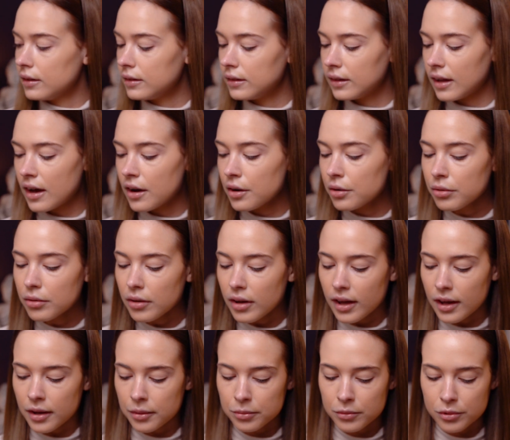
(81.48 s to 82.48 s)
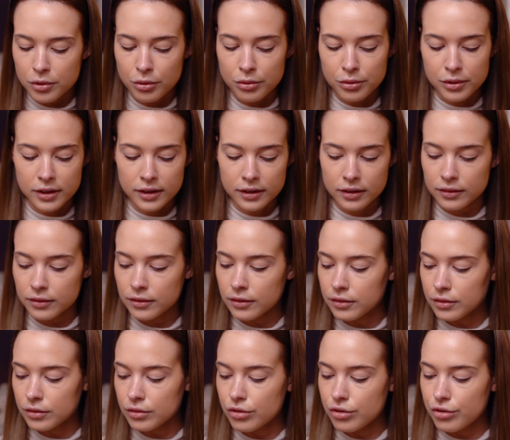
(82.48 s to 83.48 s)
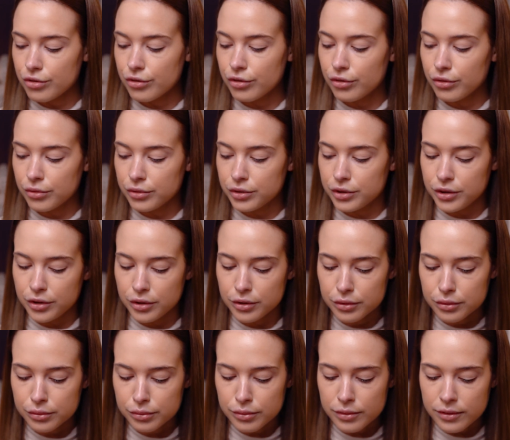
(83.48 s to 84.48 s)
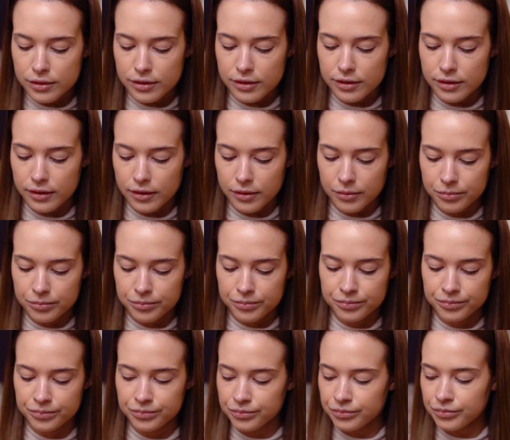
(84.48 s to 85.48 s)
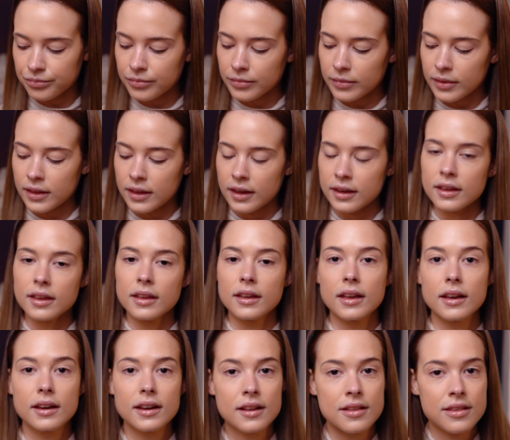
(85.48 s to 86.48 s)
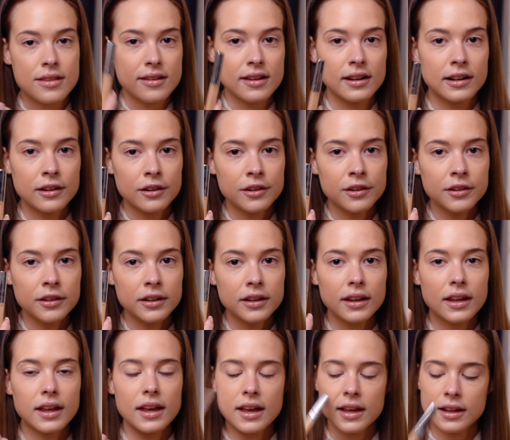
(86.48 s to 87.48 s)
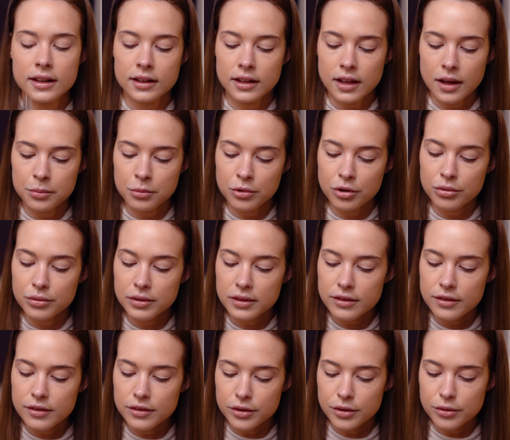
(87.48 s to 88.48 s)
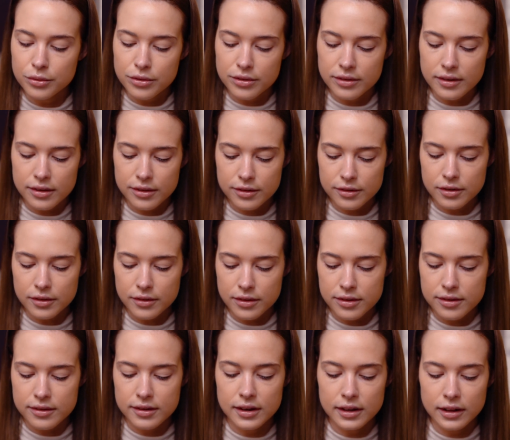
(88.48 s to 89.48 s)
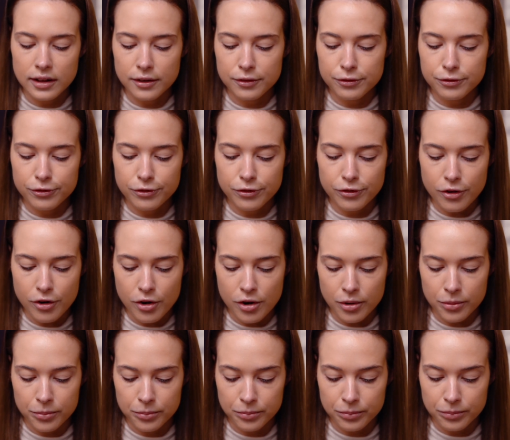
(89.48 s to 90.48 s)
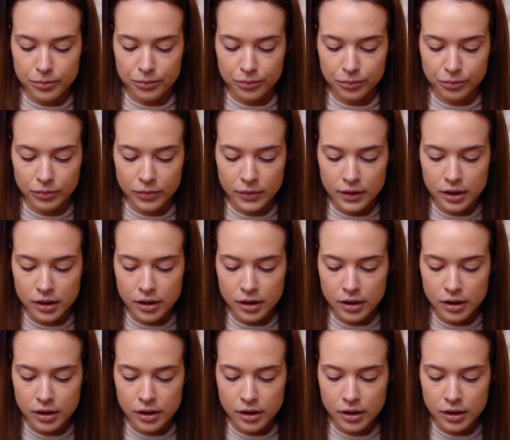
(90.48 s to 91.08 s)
Now I'm going to use concealer. And I'm going to use this concealer from